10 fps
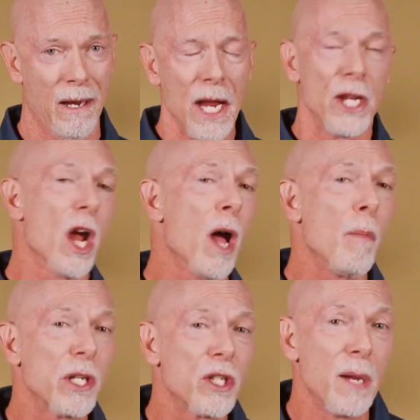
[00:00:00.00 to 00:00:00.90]
You know how
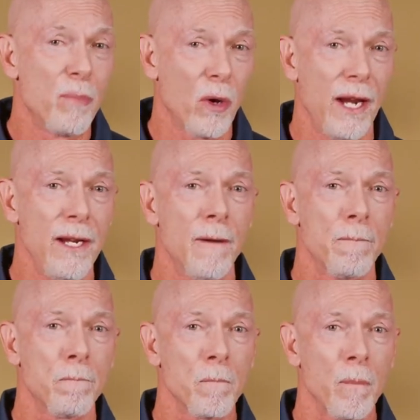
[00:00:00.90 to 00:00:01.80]
much they prayed?
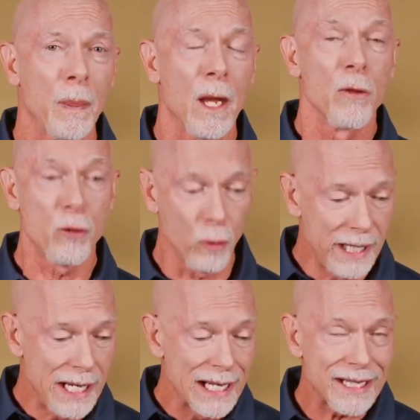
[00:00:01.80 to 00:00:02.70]

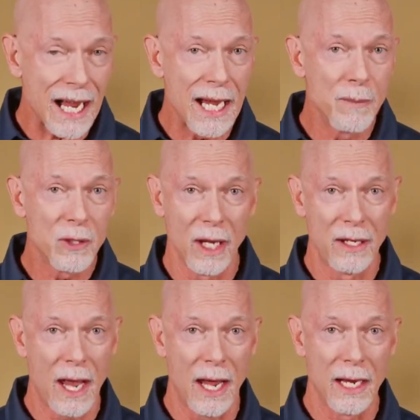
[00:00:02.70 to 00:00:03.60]
3 times a
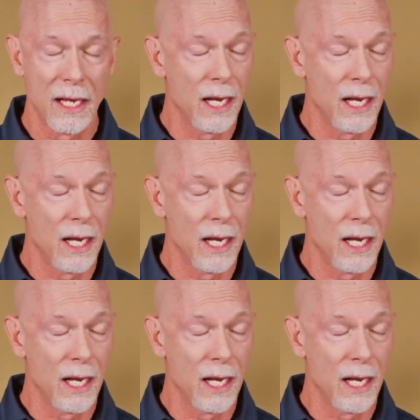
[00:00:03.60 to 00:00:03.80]
day.